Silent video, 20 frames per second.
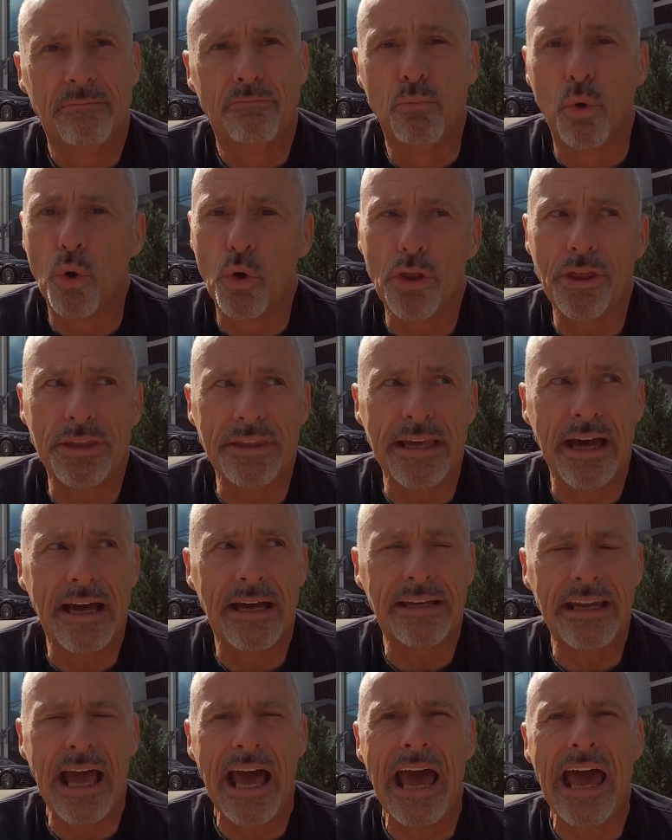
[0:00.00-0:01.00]
more than
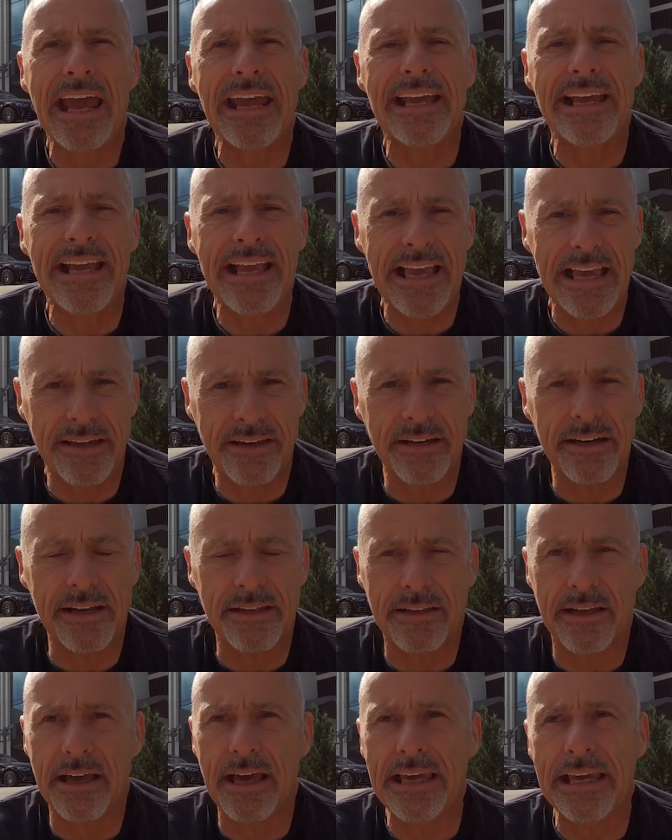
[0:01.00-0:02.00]
that, I hated it.
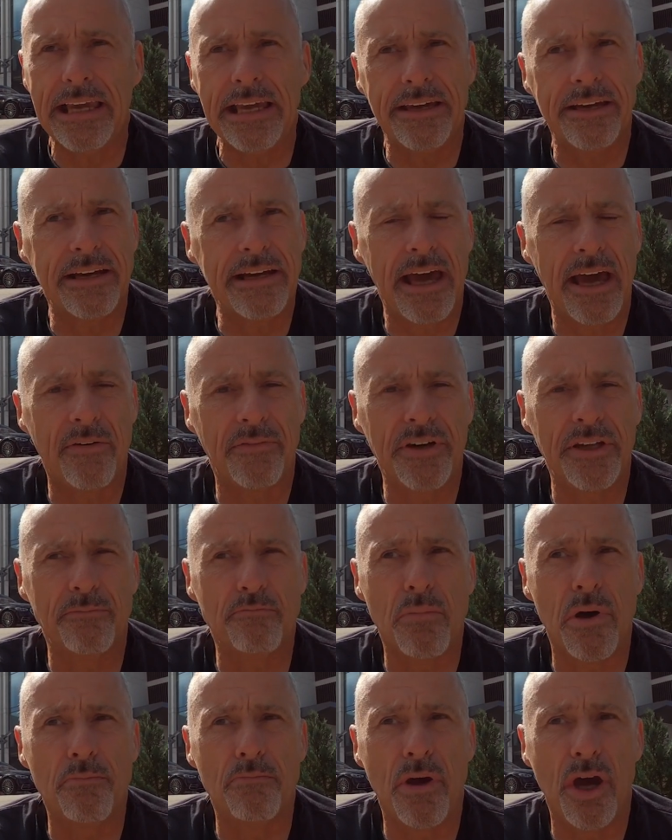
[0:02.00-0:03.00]
I hated having it
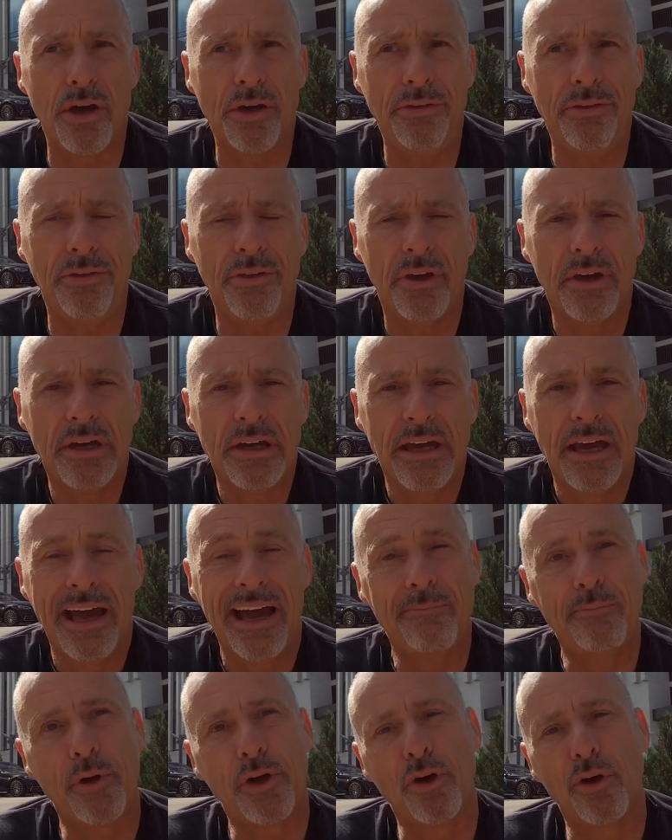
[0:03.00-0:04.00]
in my mouth,
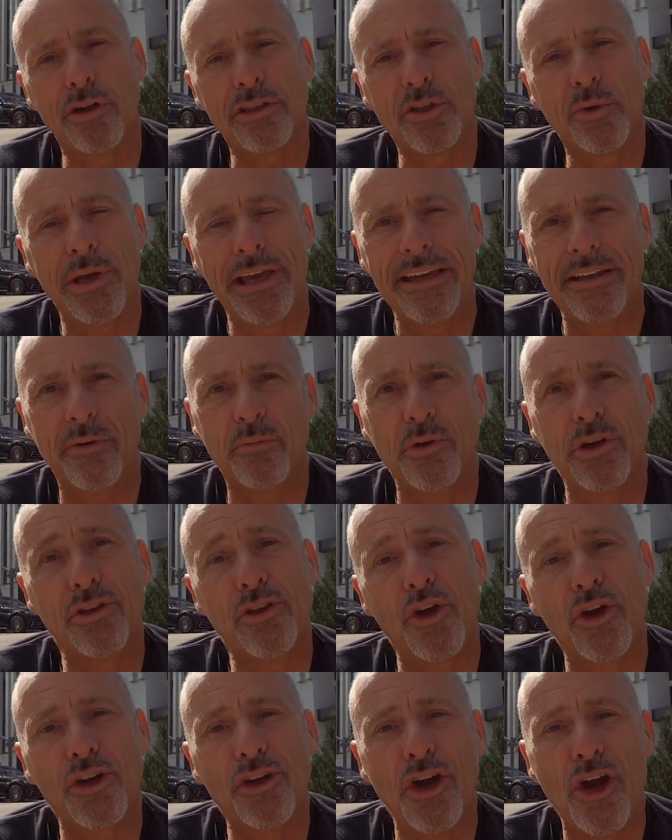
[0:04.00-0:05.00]
but I also hated it when I
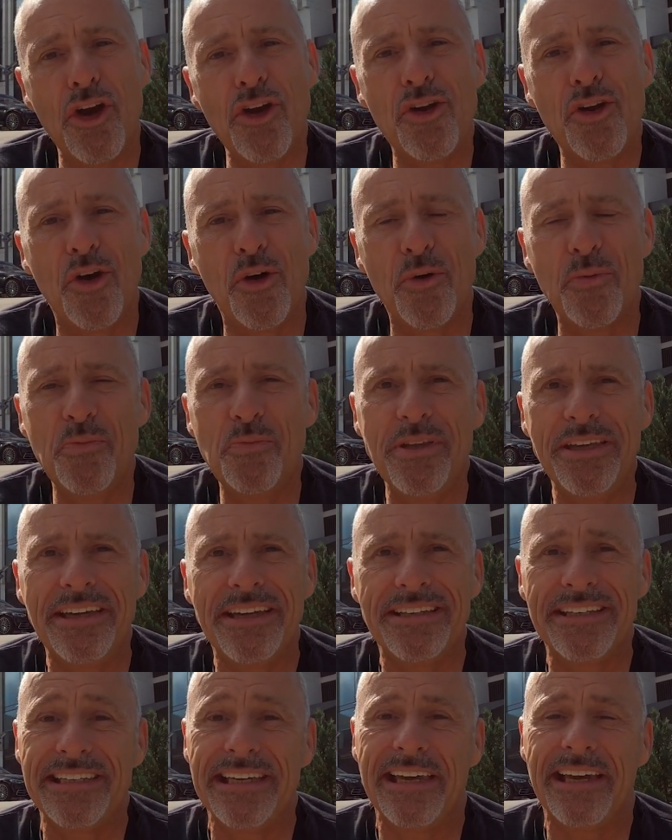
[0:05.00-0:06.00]
took it out at home and you
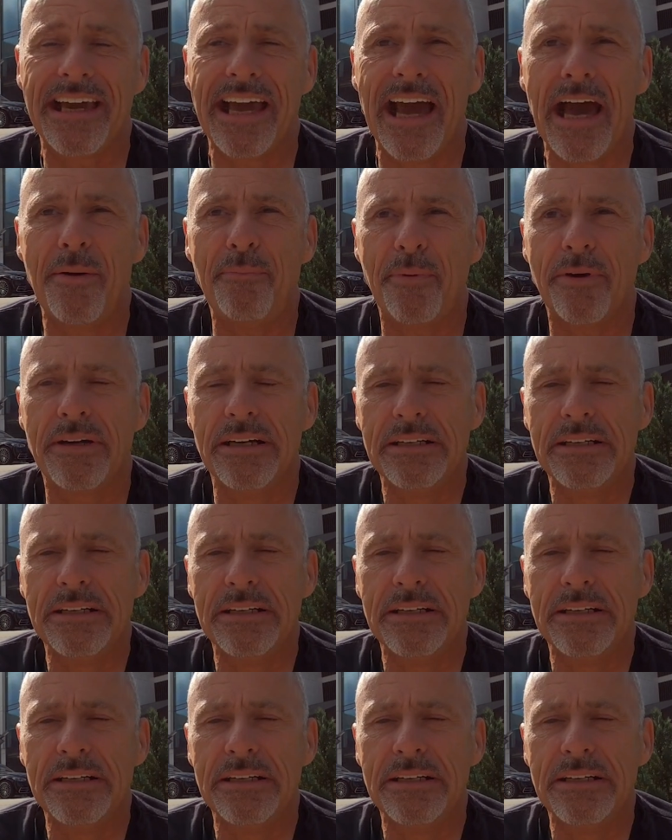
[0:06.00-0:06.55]
could see a gap.